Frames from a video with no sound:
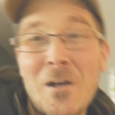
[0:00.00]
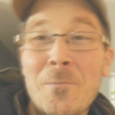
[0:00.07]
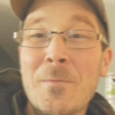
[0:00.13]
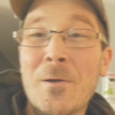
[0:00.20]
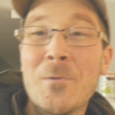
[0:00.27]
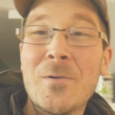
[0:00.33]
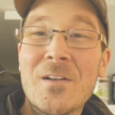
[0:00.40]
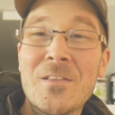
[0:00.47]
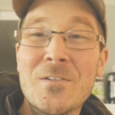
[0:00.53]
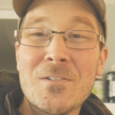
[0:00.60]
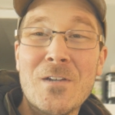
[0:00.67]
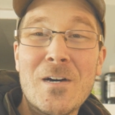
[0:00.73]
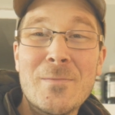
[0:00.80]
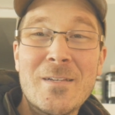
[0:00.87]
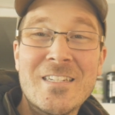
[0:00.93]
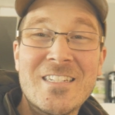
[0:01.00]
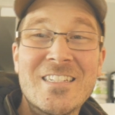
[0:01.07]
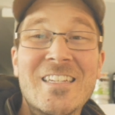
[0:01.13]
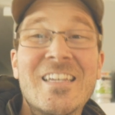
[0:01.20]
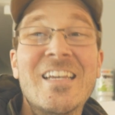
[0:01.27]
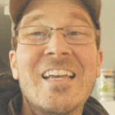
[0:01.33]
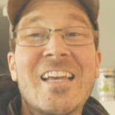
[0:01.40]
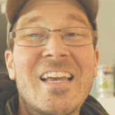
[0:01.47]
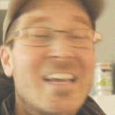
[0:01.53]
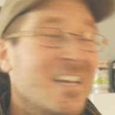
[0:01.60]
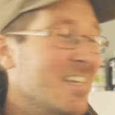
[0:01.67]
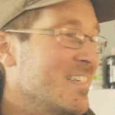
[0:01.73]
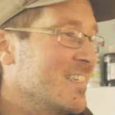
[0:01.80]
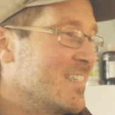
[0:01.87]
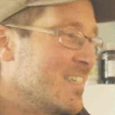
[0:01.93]
I'll pick one of those comments
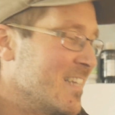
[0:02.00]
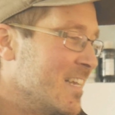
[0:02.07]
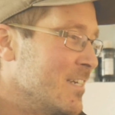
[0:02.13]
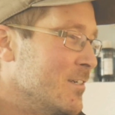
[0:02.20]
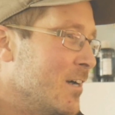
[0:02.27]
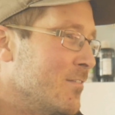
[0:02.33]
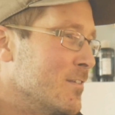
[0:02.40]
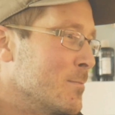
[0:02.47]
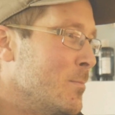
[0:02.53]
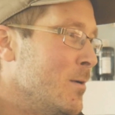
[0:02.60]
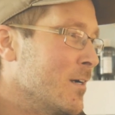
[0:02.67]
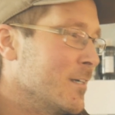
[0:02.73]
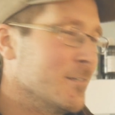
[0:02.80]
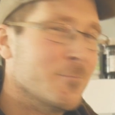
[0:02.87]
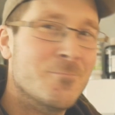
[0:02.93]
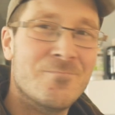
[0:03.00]
and send you off this book.